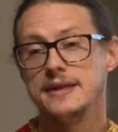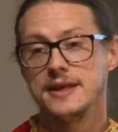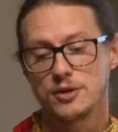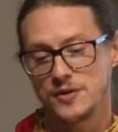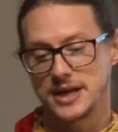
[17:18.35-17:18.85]

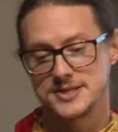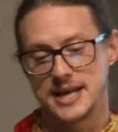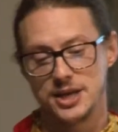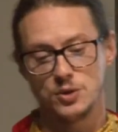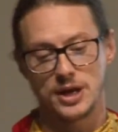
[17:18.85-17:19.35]
The other thing is
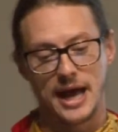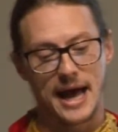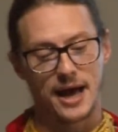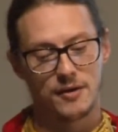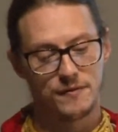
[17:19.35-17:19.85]
that you can
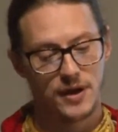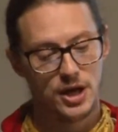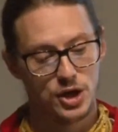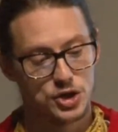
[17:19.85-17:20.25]
have